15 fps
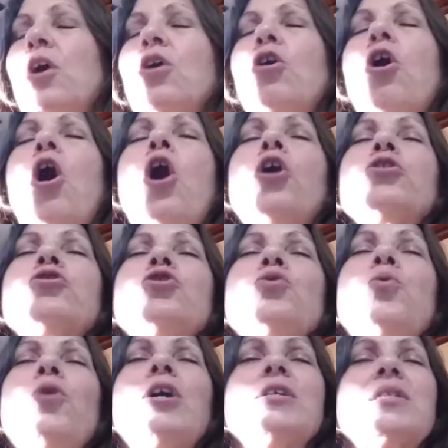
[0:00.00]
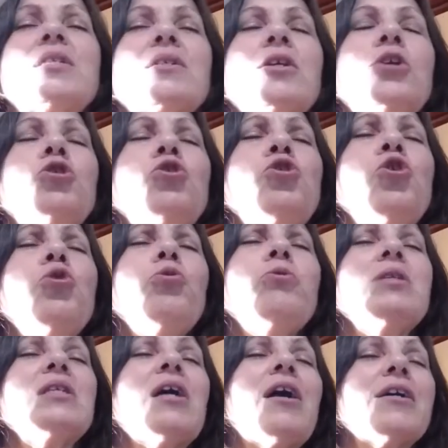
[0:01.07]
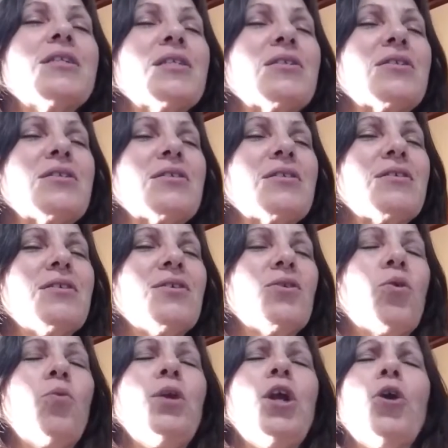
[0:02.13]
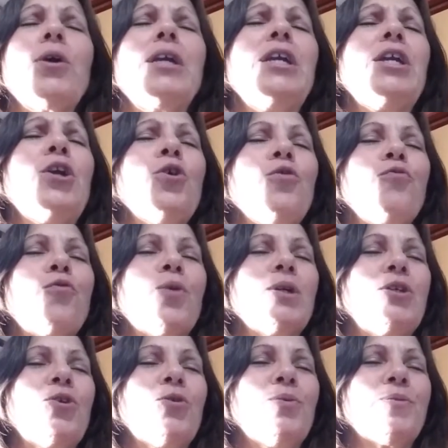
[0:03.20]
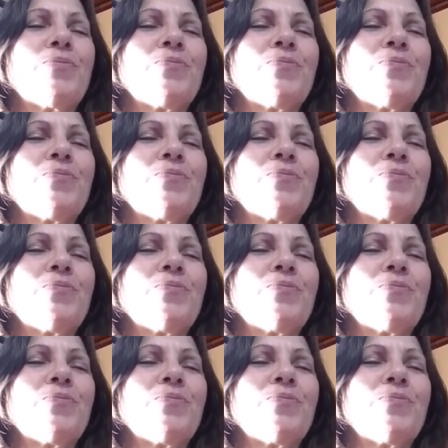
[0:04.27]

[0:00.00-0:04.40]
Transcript: Call to us, use us. We are here for you.